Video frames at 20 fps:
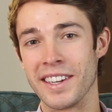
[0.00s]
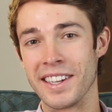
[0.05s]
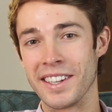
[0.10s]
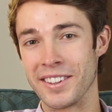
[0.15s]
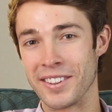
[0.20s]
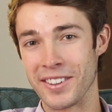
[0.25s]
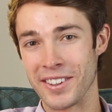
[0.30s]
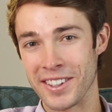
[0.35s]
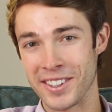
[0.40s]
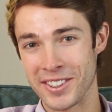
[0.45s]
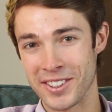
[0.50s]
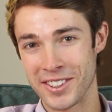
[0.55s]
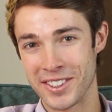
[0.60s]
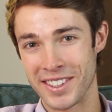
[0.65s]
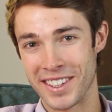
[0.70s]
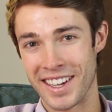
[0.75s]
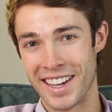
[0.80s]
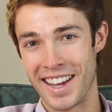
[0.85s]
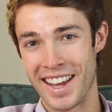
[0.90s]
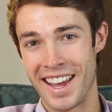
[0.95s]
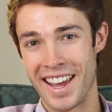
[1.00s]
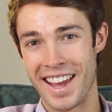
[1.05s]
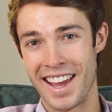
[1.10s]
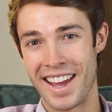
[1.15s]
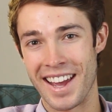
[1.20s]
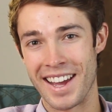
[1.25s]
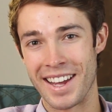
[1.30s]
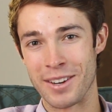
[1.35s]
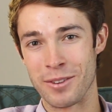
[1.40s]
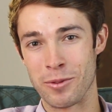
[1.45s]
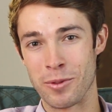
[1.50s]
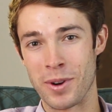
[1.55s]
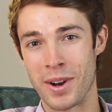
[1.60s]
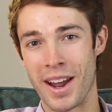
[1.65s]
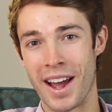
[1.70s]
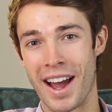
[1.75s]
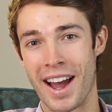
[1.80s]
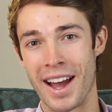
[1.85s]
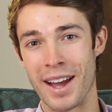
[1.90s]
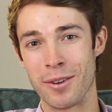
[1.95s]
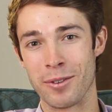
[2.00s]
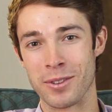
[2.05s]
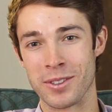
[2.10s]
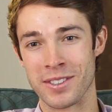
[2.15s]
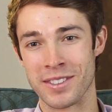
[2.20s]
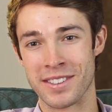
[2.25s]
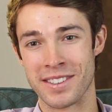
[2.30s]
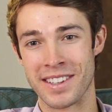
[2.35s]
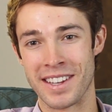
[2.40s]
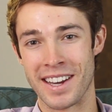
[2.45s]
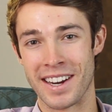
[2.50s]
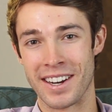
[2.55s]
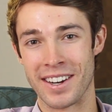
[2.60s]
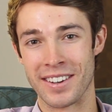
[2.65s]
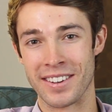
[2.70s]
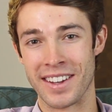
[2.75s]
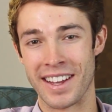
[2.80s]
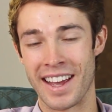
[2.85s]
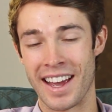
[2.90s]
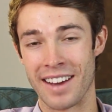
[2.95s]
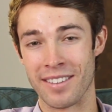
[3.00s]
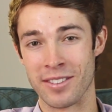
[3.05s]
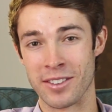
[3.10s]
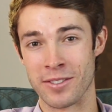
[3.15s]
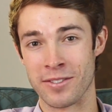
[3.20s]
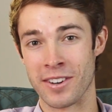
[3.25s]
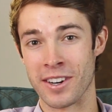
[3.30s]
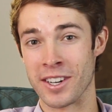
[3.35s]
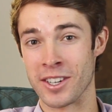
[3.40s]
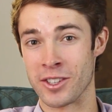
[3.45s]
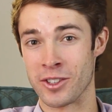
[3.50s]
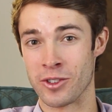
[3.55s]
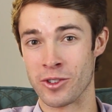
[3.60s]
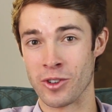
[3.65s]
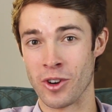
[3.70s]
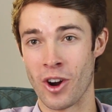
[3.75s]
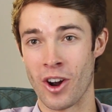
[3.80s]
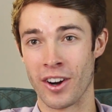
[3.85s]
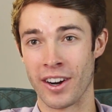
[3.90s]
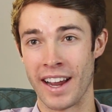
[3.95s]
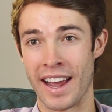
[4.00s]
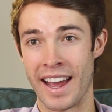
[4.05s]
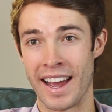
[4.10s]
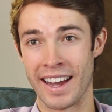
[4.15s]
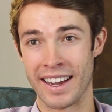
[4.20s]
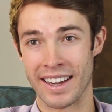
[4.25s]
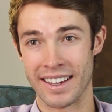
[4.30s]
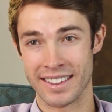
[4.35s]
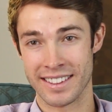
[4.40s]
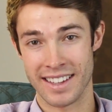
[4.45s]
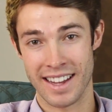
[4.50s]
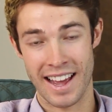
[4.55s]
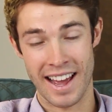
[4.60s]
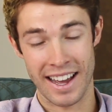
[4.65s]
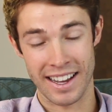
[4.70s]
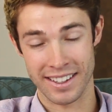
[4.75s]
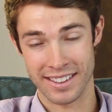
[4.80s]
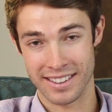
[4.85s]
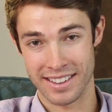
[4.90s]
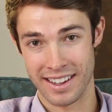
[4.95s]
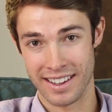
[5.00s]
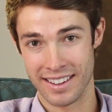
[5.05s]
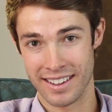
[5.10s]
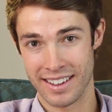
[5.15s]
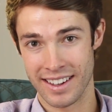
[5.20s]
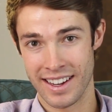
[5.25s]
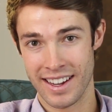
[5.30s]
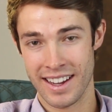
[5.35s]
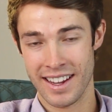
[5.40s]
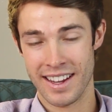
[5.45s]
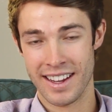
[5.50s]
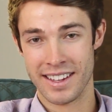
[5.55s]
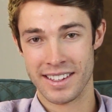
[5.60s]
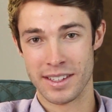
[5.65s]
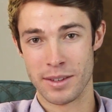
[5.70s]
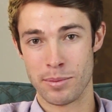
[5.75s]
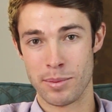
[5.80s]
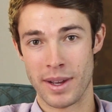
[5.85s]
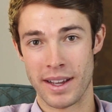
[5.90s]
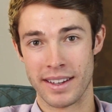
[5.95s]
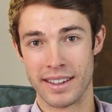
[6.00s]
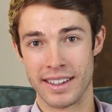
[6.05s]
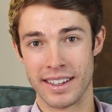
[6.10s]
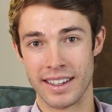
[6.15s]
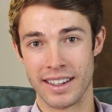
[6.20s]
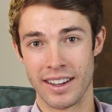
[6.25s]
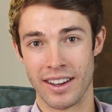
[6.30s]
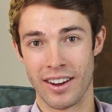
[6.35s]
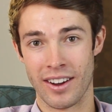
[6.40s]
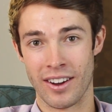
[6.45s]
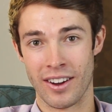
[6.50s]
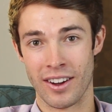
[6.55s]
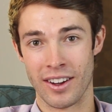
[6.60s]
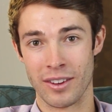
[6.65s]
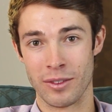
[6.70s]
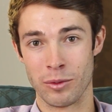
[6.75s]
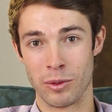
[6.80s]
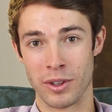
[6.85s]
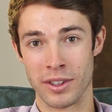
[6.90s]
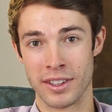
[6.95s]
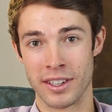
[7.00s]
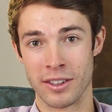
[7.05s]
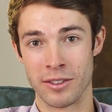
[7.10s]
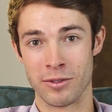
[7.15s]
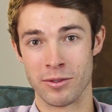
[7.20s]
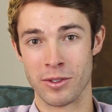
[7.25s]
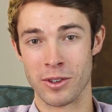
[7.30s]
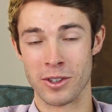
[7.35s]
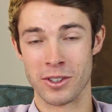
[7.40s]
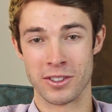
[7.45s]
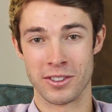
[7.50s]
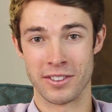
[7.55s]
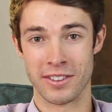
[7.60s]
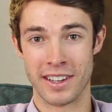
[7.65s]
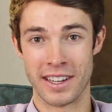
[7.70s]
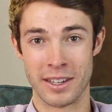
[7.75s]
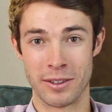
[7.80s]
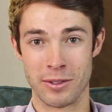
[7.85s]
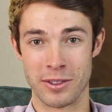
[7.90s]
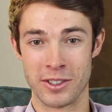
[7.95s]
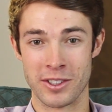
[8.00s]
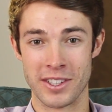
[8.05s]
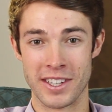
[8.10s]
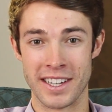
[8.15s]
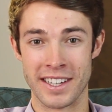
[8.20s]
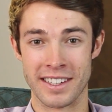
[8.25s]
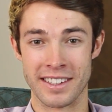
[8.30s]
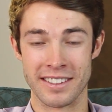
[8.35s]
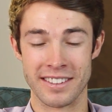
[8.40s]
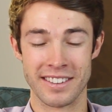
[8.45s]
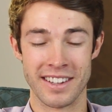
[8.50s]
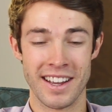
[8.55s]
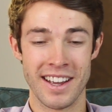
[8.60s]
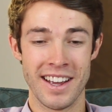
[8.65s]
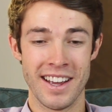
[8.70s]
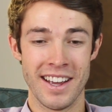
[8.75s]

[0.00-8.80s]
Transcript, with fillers: English. And when I was there, they have a very strong ac accent depending on what their first language is.